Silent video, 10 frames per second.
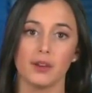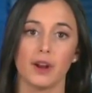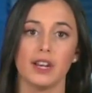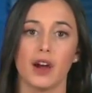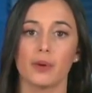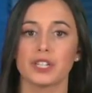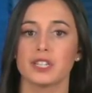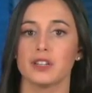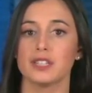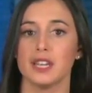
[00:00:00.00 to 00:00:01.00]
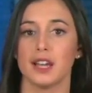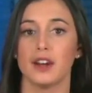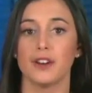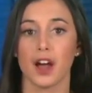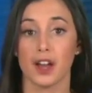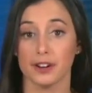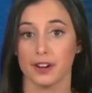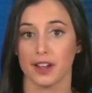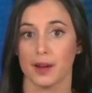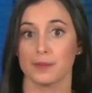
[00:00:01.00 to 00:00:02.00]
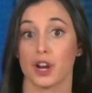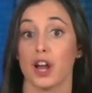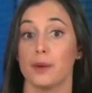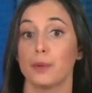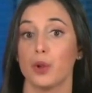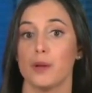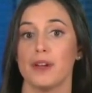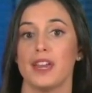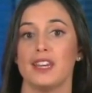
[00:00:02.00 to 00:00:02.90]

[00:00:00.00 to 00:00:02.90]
And right now we're still seeing unemployment